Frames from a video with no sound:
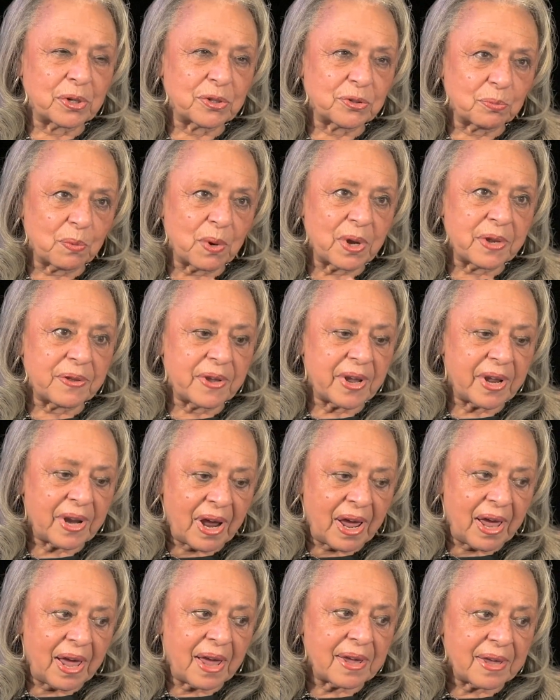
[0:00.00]
is one that
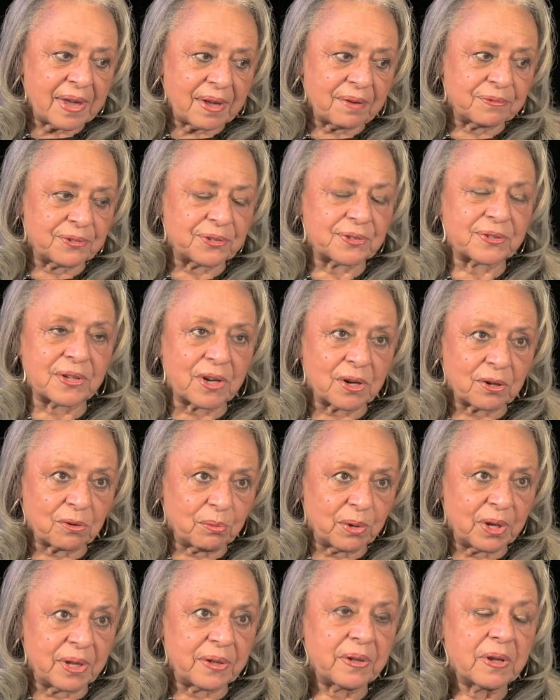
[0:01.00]
I have stuck
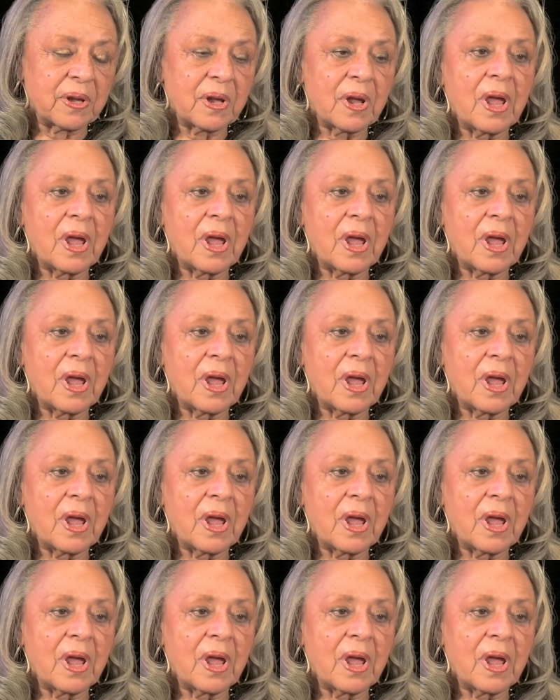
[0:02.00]
with